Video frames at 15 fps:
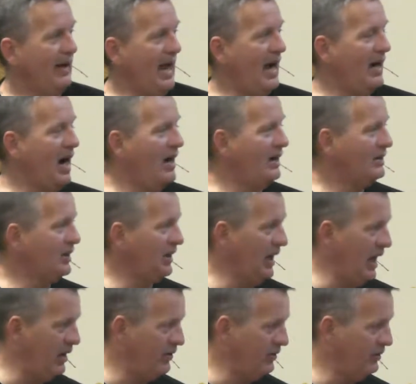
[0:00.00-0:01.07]
I got it
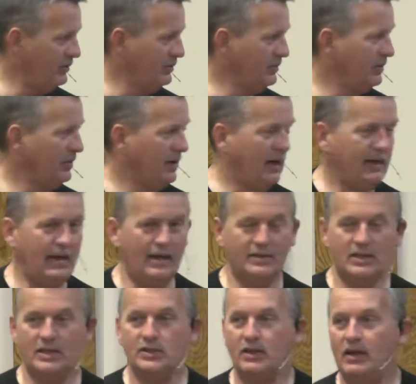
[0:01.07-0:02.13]
together. And
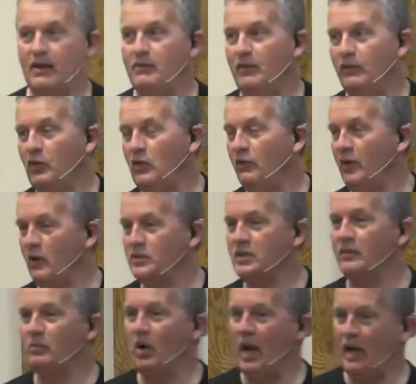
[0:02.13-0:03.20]
there's even a few folks
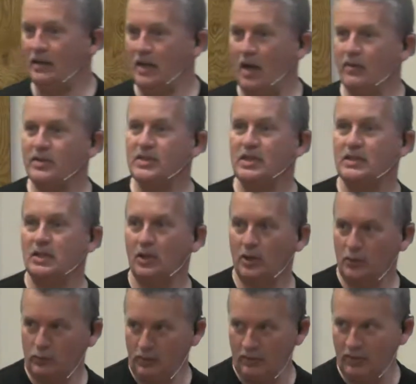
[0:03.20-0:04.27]
that bragged on it, says it
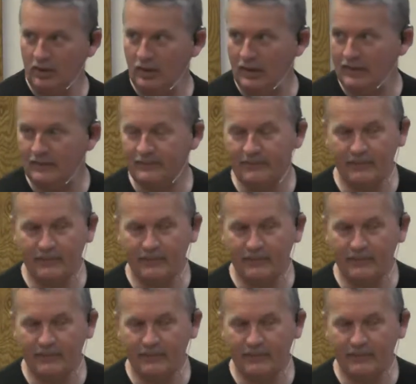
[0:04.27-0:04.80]
looks real good.